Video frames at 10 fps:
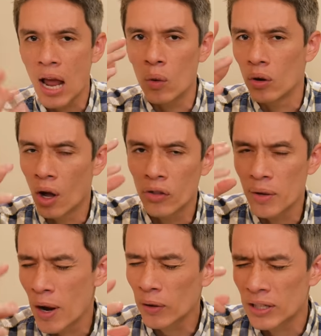now all the
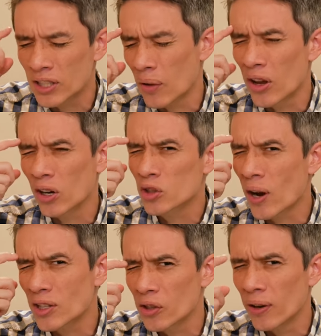Americans out there are
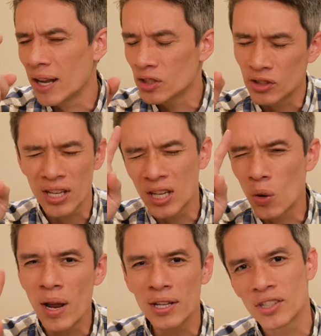scratching their heads
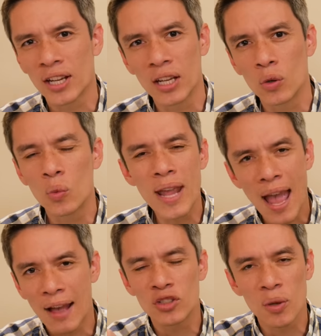thinking, wait a second, we
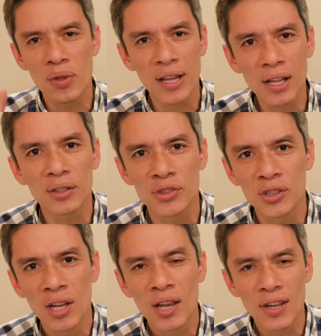have something
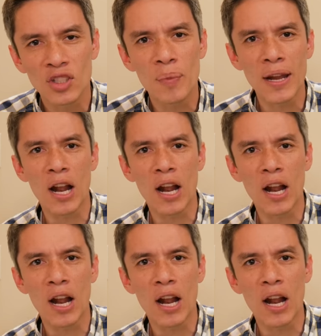else that's made